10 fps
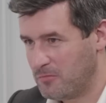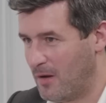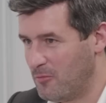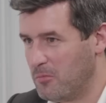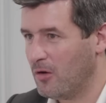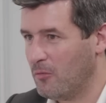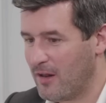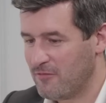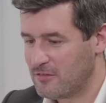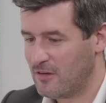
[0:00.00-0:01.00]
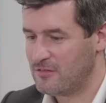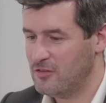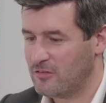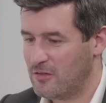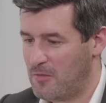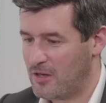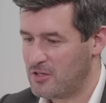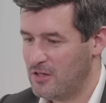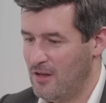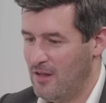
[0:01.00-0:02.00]
memorable or whatever. So it's not so
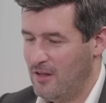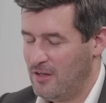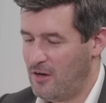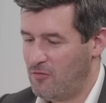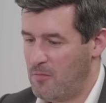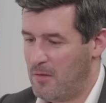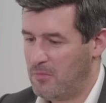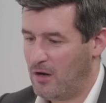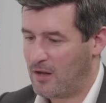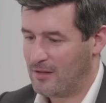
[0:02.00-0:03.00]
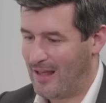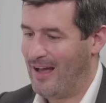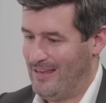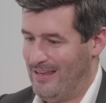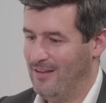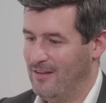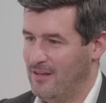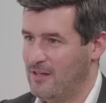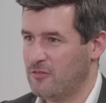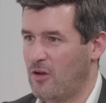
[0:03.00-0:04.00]
much, you don't remember like a day. You
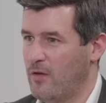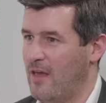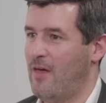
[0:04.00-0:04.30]
don't say, oh yeah,